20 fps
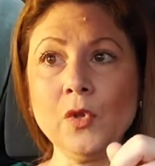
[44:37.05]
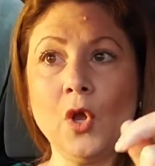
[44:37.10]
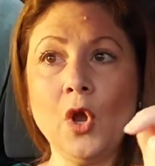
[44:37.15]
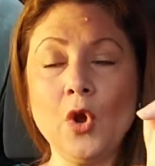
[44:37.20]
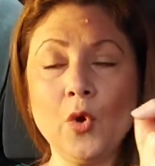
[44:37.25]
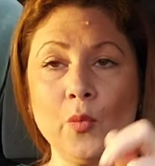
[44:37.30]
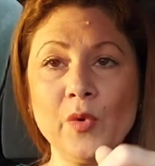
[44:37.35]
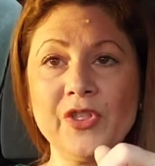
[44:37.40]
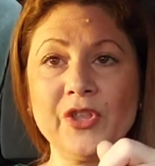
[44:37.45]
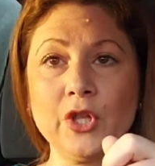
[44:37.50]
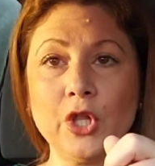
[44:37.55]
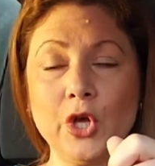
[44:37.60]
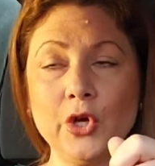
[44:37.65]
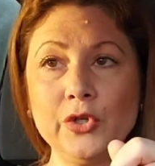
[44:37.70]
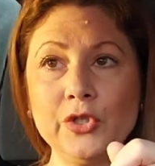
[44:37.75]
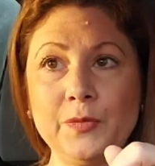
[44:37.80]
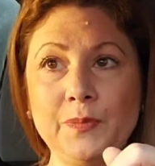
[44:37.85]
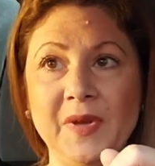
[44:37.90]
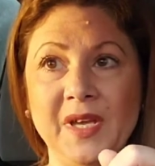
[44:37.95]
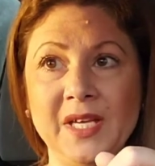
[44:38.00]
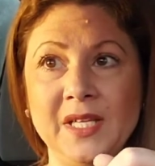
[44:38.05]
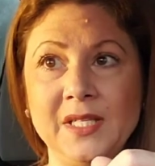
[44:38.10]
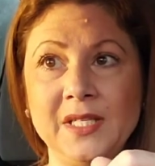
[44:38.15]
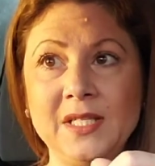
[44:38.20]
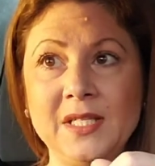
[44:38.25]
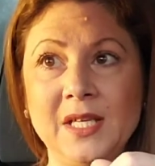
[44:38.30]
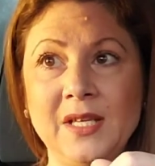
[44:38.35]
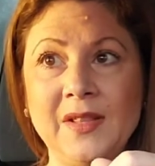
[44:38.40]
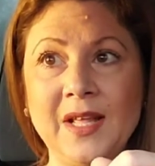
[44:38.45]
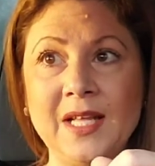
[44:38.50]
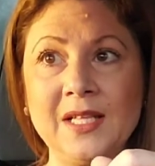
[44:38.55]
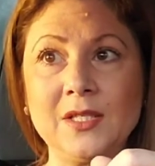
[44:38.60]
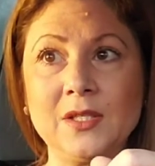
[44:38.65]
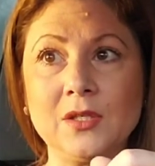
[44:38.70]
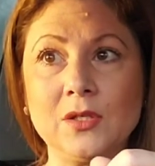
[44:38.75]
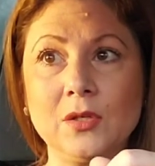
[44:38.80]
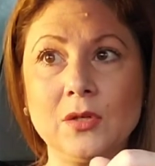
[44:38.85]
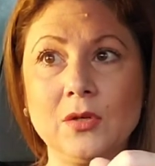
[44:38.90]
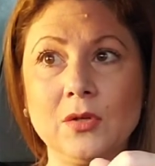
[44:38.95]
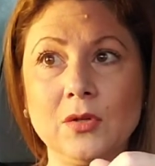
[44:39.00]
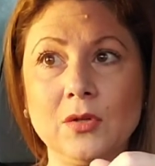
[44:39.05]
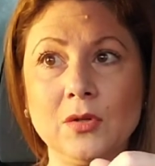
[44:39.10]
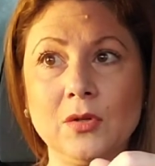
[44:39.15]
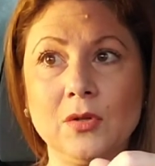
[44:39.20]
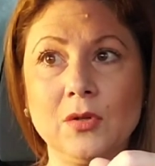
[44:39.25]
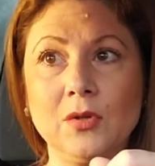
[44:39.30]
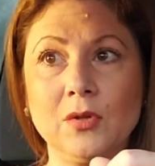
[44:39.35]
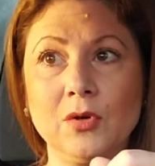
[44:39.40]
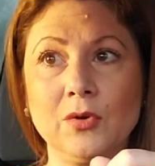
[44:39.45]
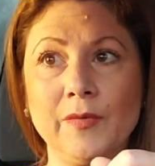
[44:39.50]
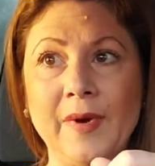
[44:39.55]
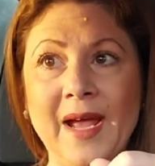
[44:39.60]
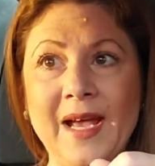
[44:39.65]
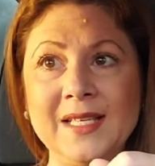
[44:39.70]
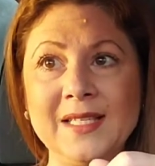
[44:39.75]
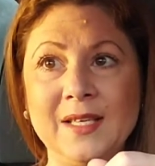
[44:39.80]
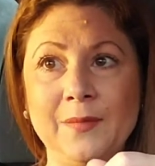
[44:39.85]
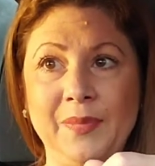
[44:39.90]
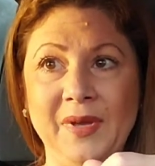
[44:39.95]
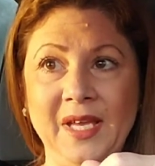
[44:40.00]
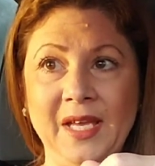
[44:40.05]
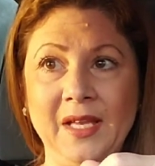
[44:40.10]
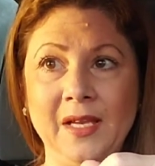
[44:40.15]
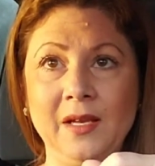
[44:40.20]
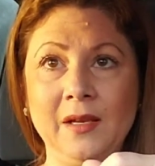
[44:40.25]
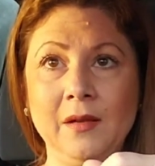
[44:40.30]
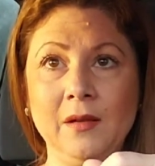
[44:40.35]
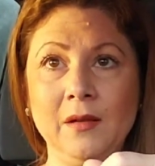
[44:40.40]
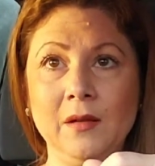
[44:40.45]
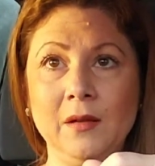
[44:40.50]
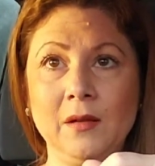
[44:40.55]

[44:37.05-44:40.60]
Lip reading: or with clothespins, and that's clonazepine,